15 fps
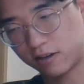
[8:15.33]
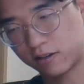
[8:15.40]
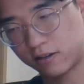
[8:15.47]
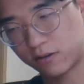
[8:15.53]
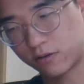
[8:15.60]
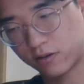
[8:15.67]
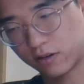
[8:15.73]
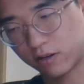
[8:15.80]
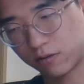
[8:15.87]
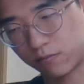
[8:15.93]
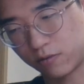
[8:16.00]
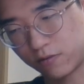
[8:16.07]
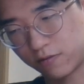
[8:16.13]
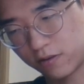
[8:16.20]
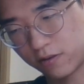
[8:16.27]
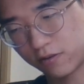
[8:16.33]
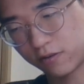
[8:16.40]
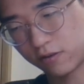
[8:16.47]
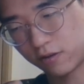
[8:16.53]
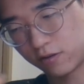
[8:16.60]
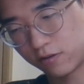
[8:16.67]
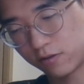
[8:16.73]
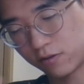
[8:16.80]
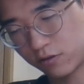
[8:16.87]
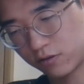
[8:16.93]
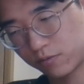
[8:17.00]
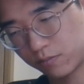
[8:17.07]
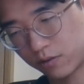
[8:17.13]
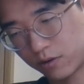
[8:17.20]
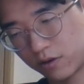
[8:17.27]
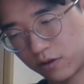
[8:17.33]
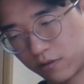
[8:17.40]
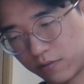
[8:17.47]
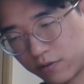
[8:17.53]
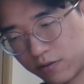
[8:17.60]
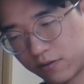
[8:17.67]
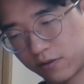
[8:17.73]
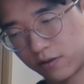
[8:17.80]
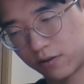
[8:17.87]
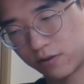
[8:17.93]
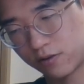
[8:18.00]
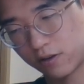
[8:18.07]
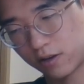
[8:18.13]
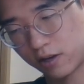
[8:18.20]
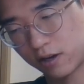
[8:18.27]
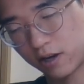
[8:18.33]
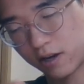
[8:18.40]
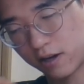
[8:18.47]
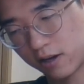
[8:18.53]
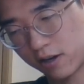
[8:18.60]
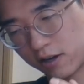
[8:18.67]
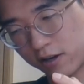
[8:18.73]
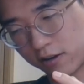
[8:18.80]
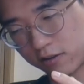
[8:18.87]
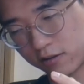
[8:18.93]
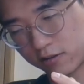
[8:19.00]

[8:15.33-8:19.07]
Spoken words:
there's like if it's in certain part, if it's there's like high